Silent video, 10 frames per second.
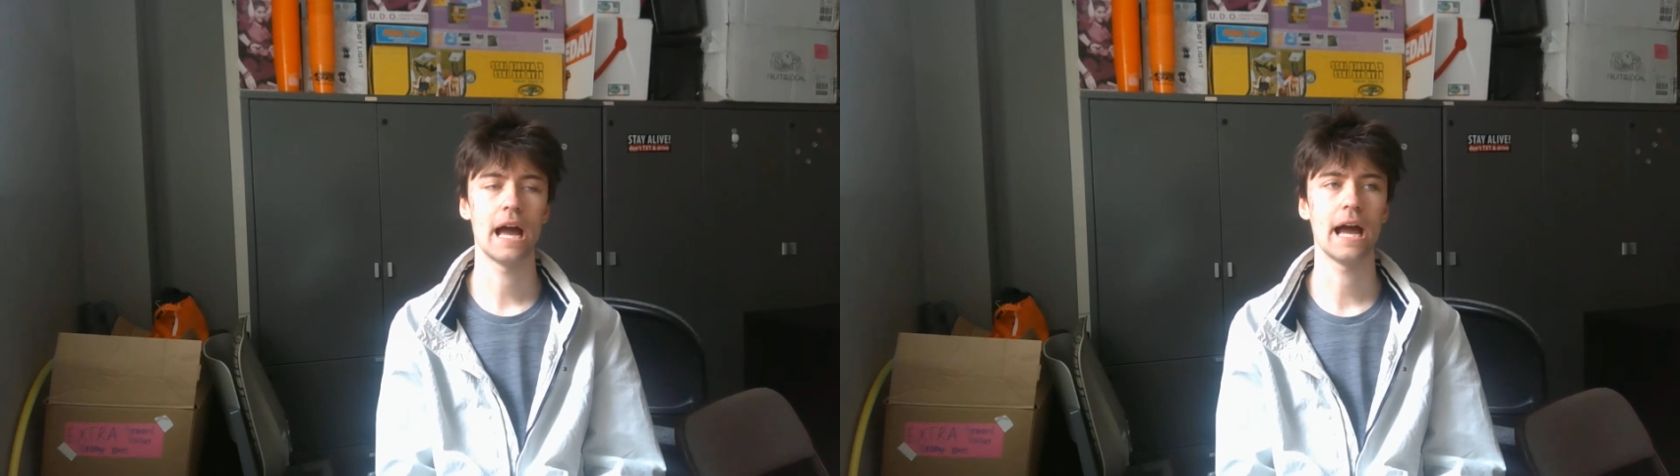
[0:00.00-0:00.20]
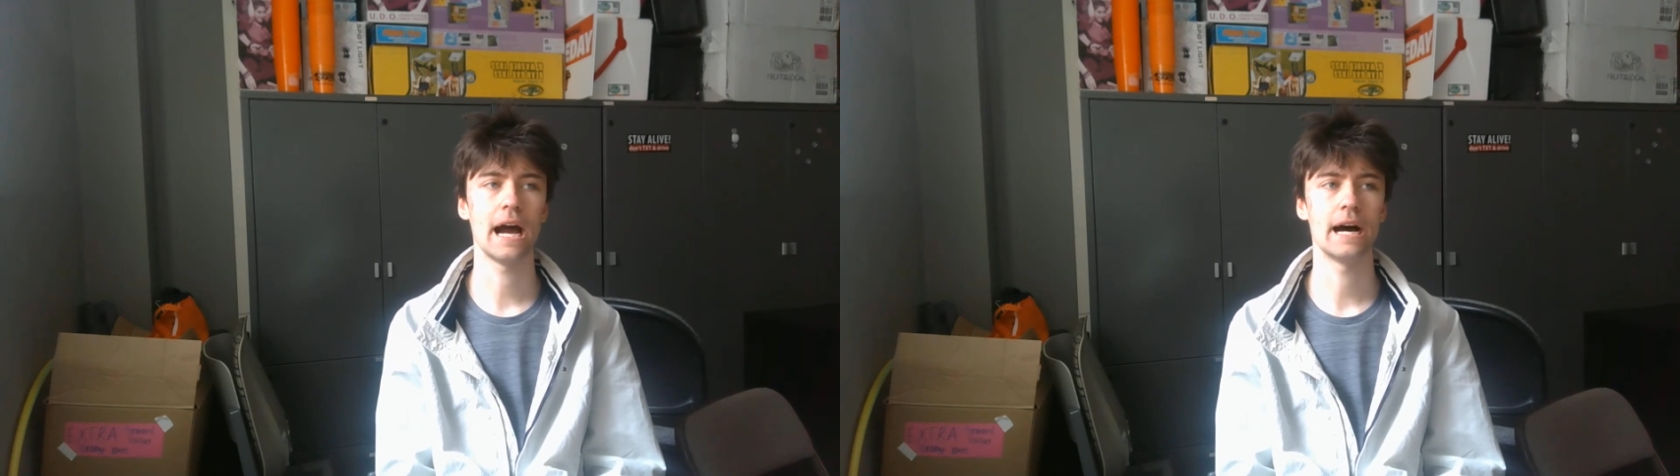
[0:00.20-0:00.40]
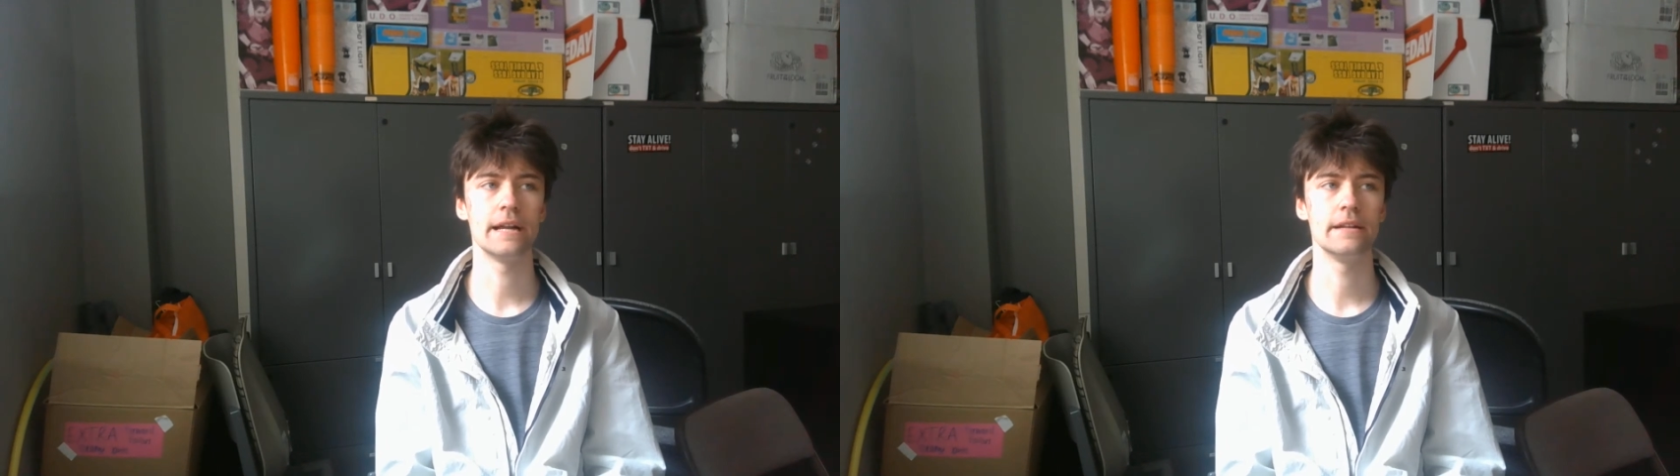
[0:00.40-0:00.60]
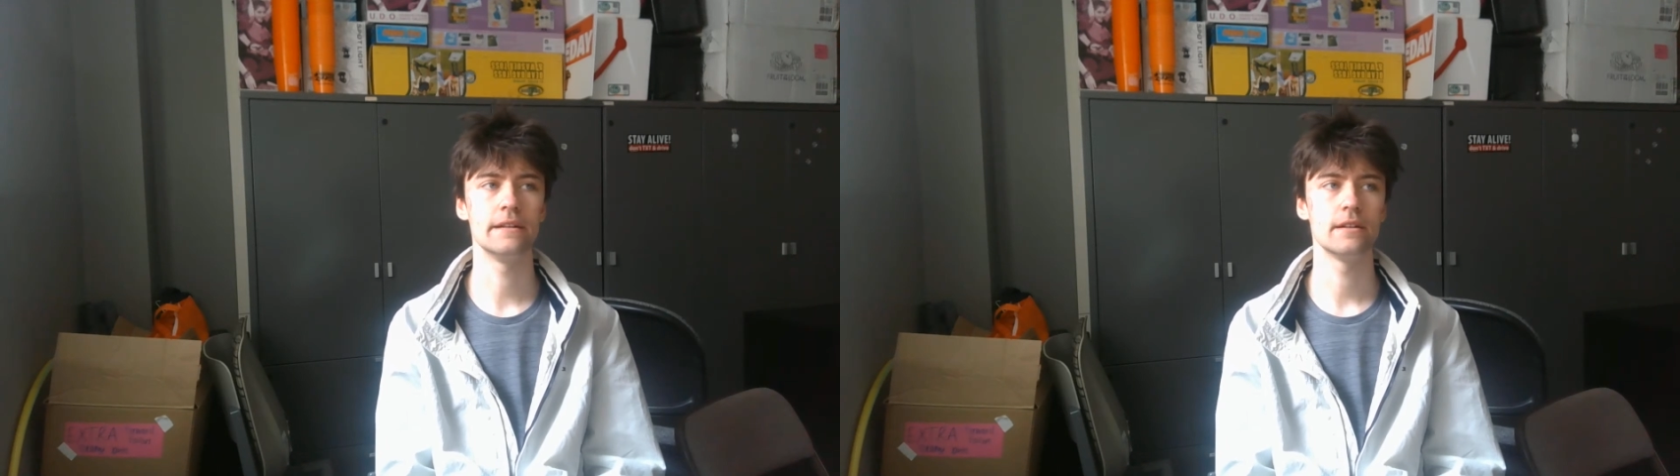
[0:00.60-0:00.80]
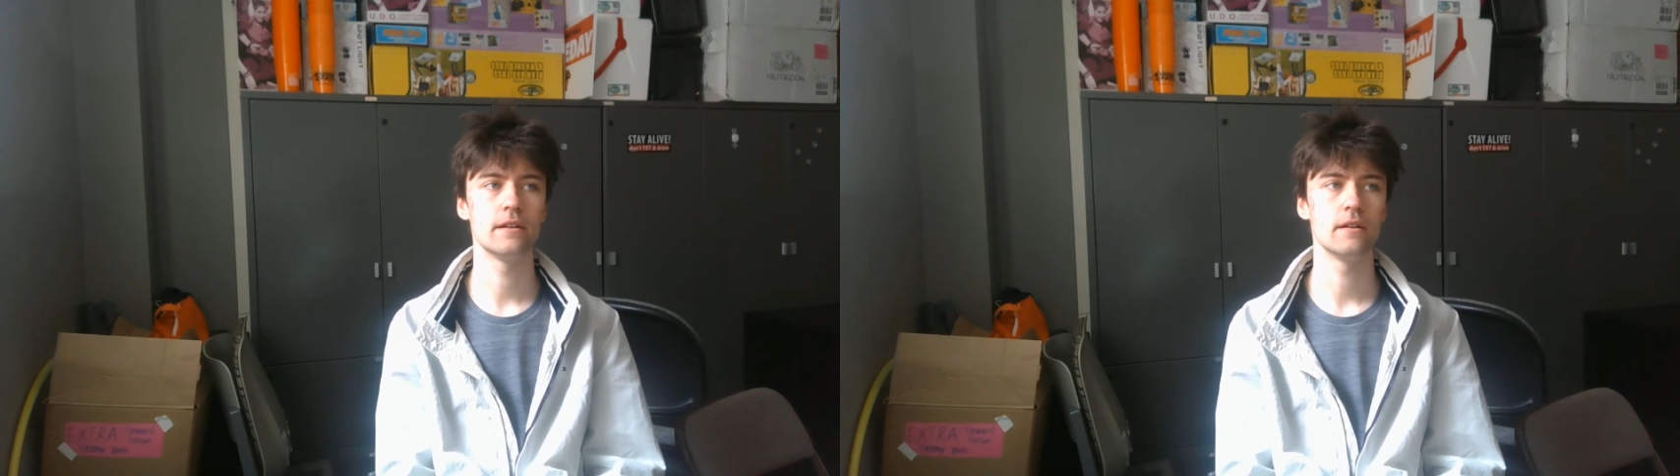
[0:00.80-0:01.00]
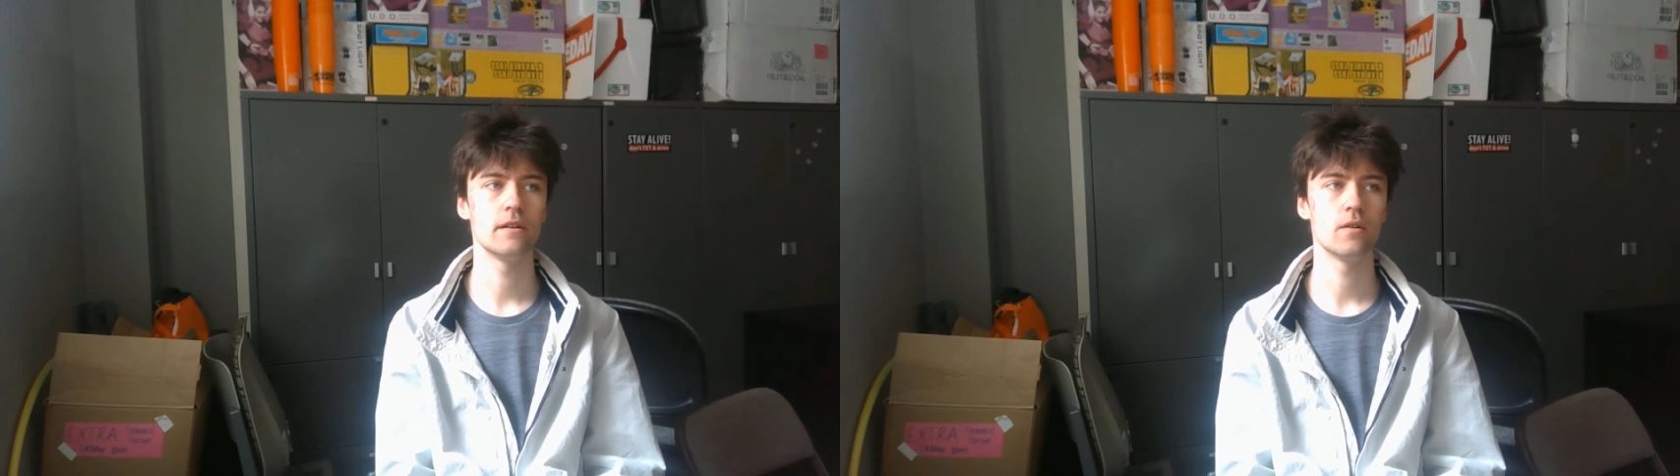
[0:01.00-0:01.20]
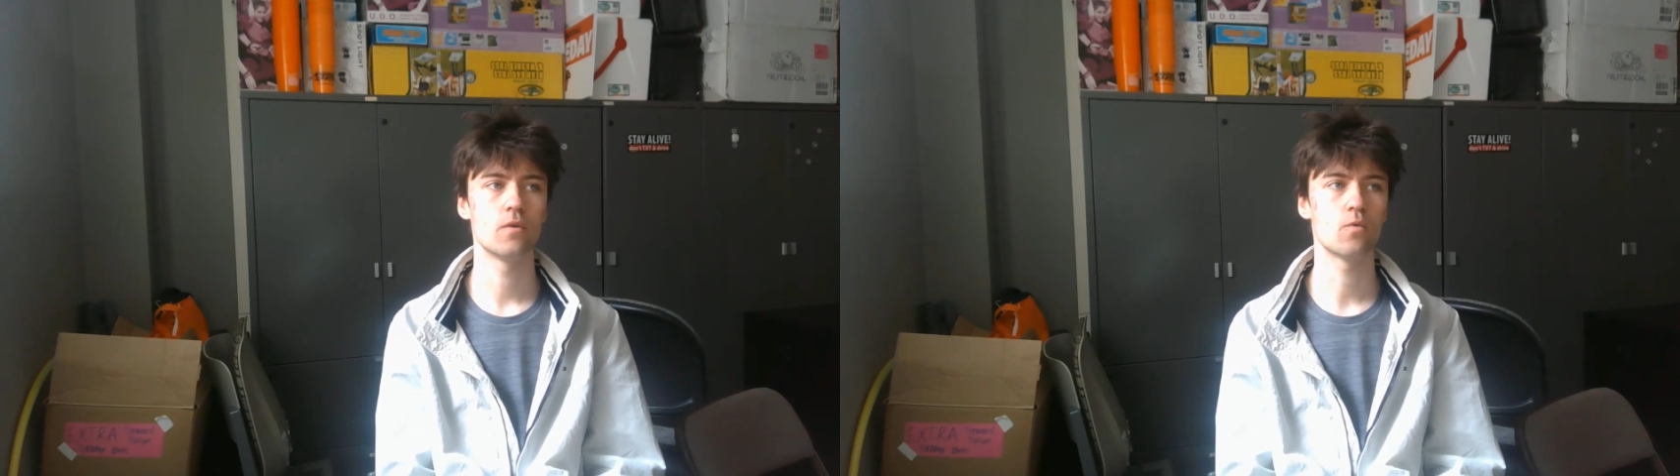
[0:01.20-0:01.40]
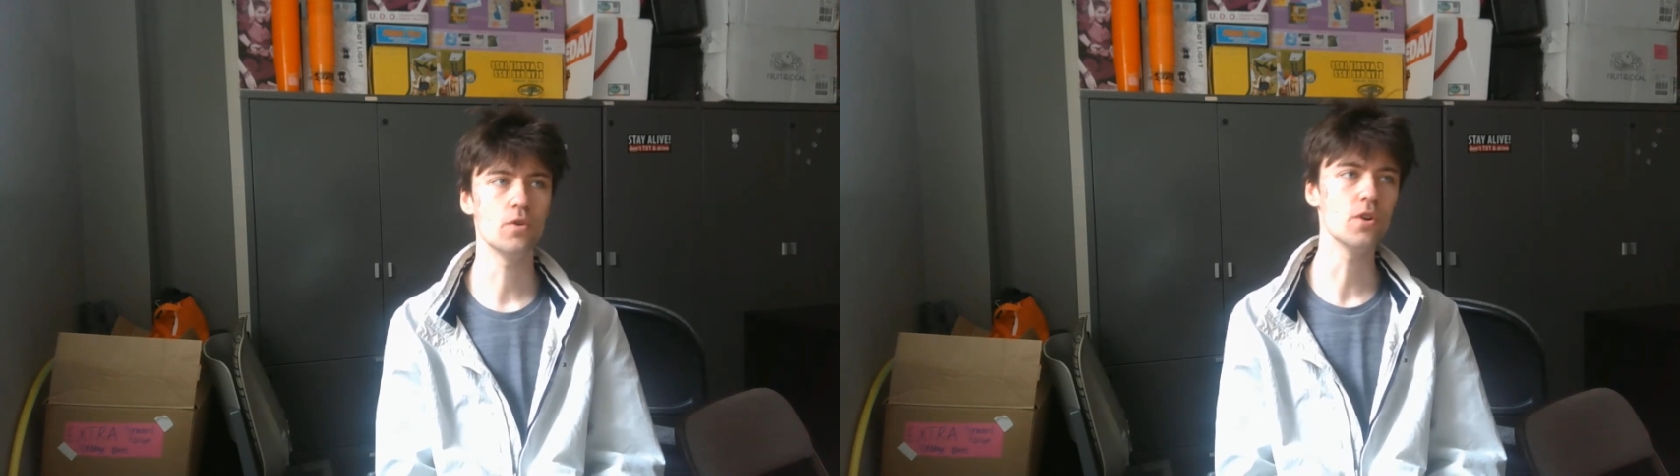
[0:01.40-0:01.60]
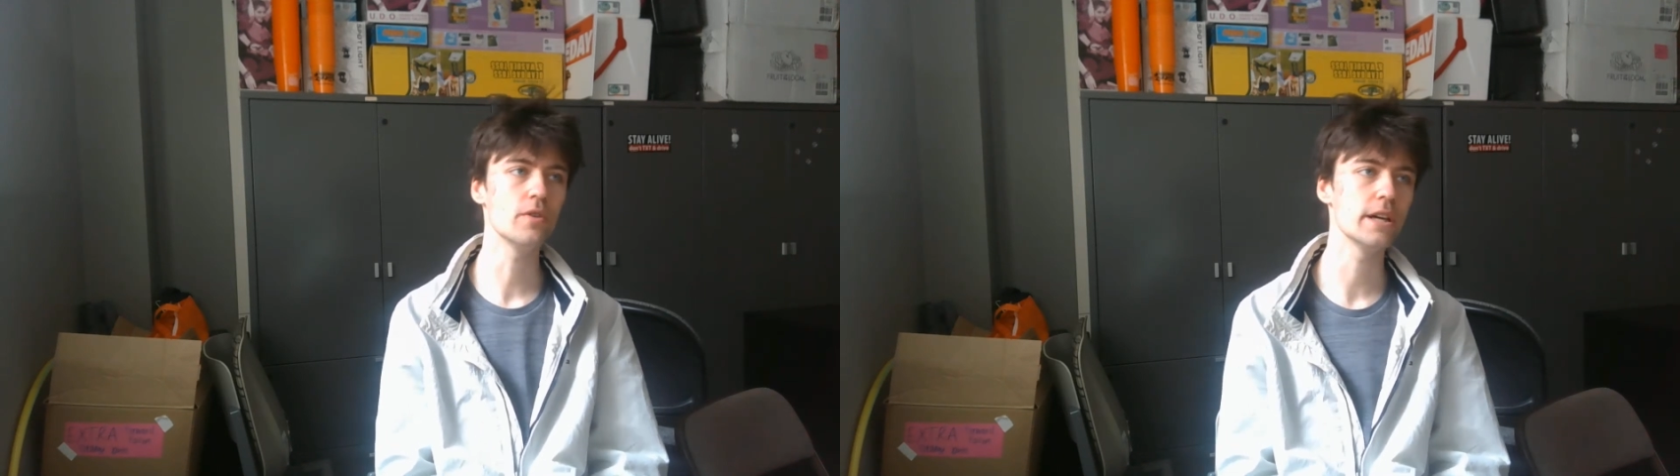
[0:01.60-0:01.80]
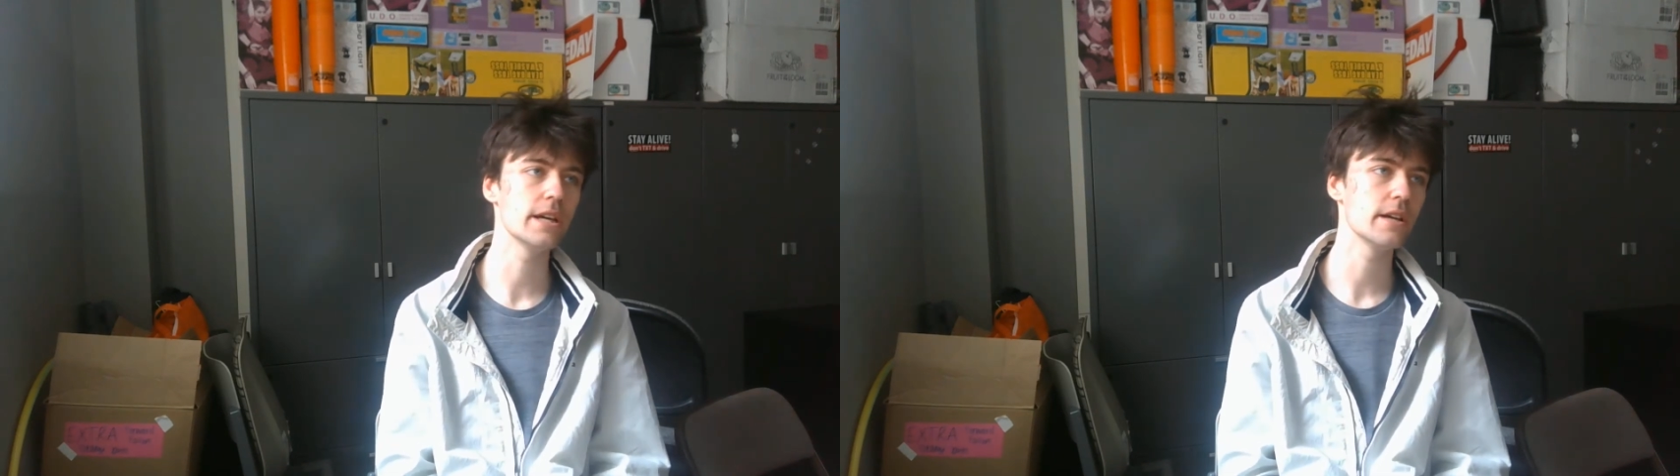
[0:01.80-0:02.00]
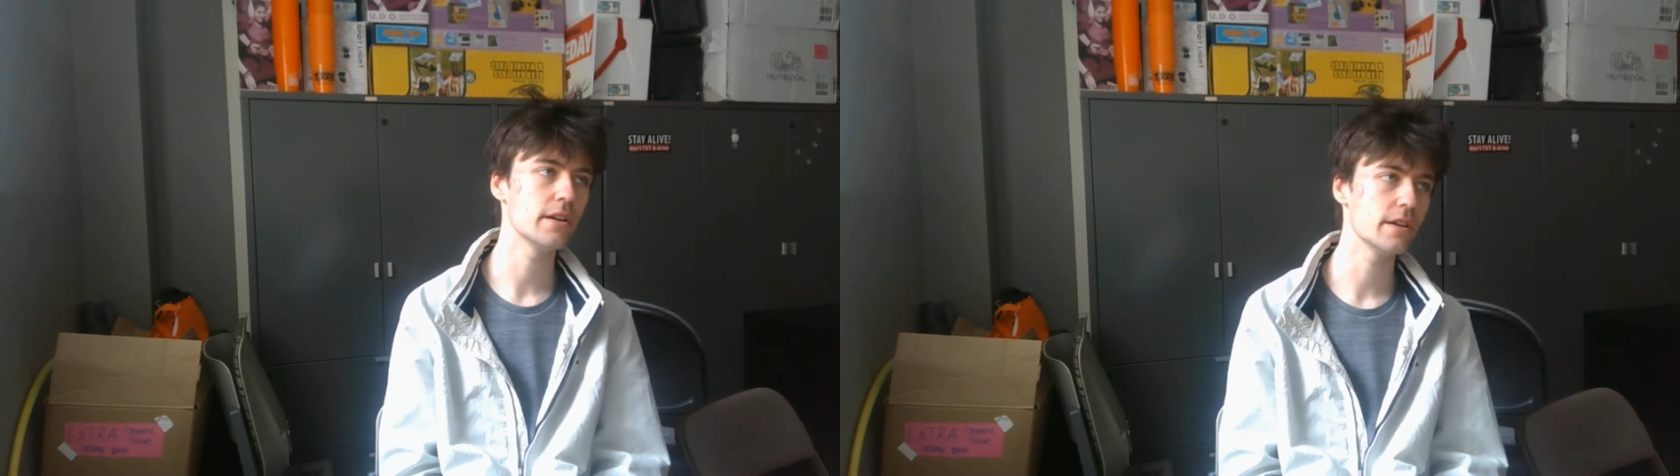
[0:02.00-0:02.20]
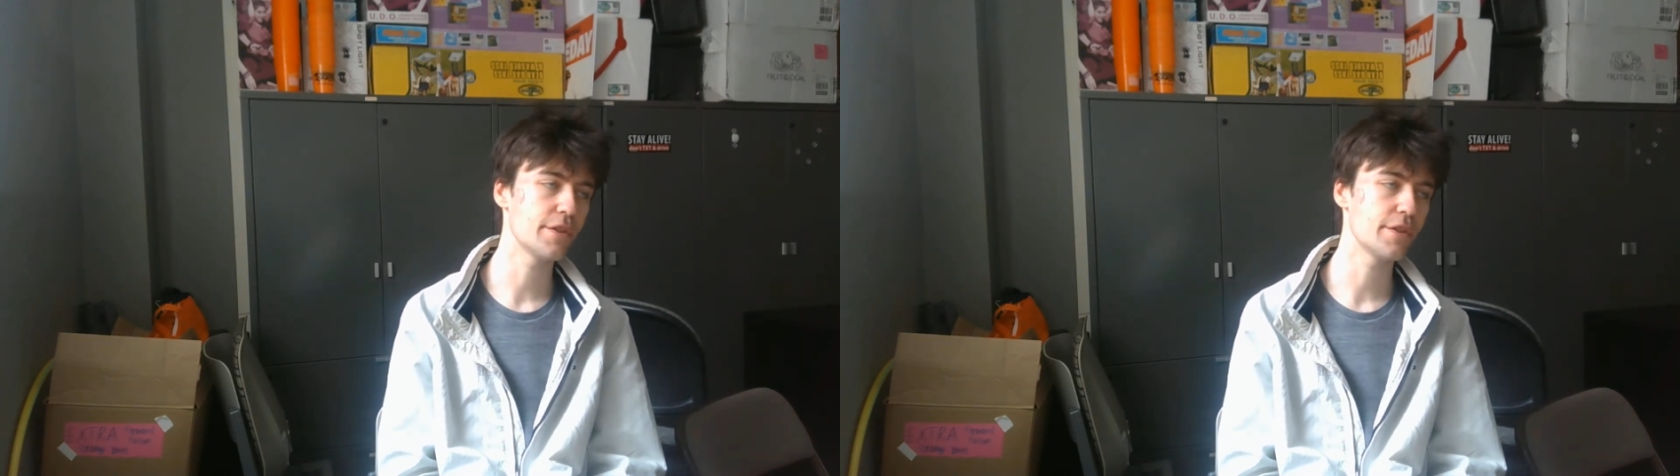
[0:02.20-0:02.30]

And really,